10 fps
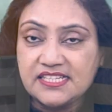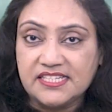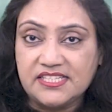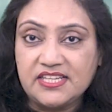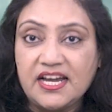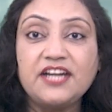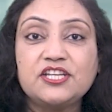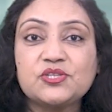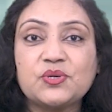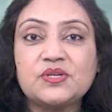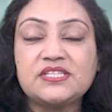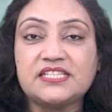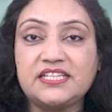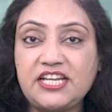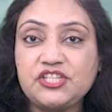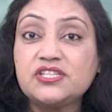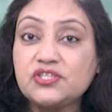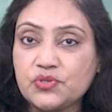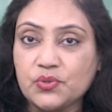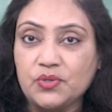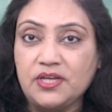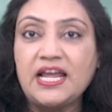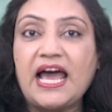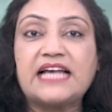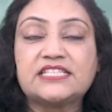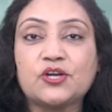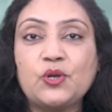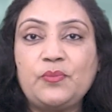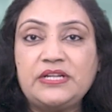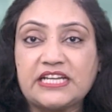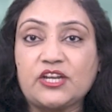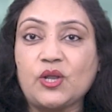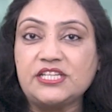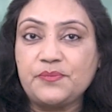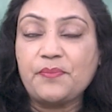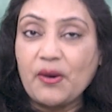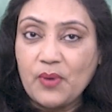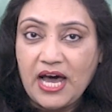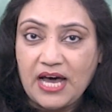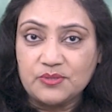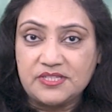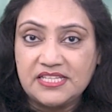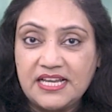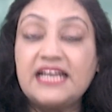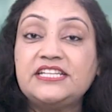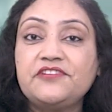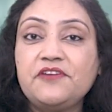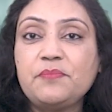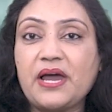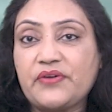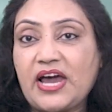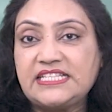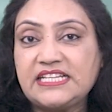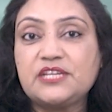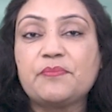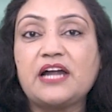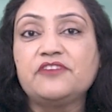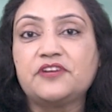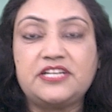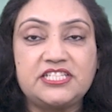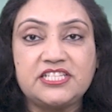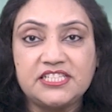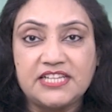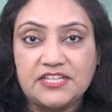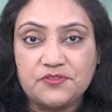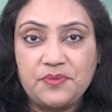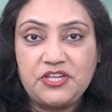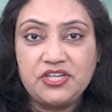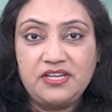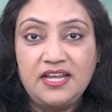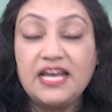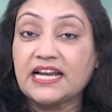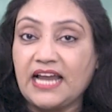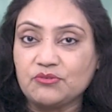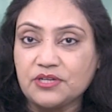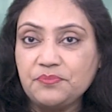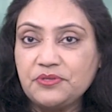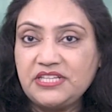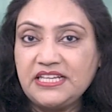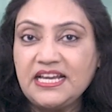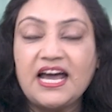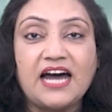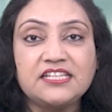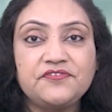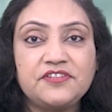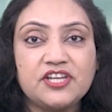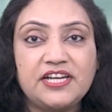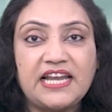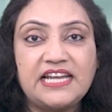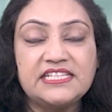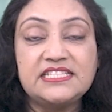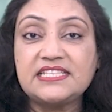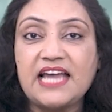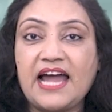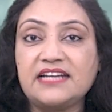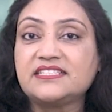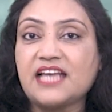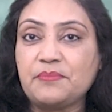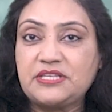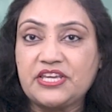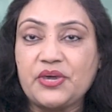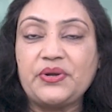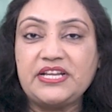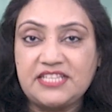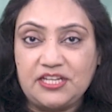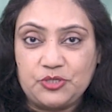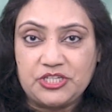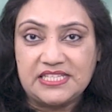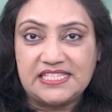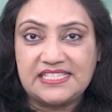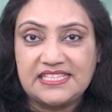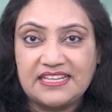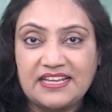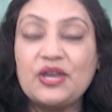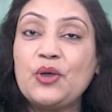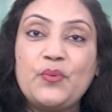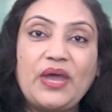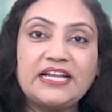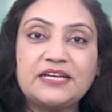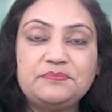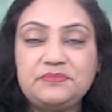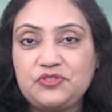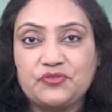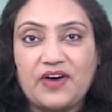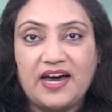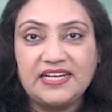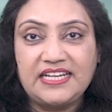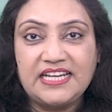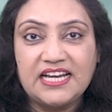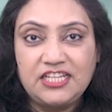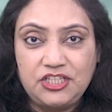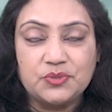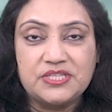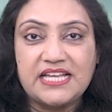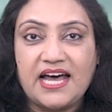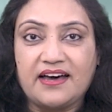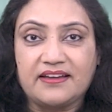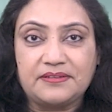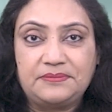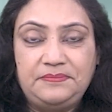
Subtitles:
surge underscores the nation's role as a global technology powerhouse, driven by rising demand for digital transformation, cloud computing, artificial intelligence, and cybersecurity solutions. Welcome to VAR India News Hour.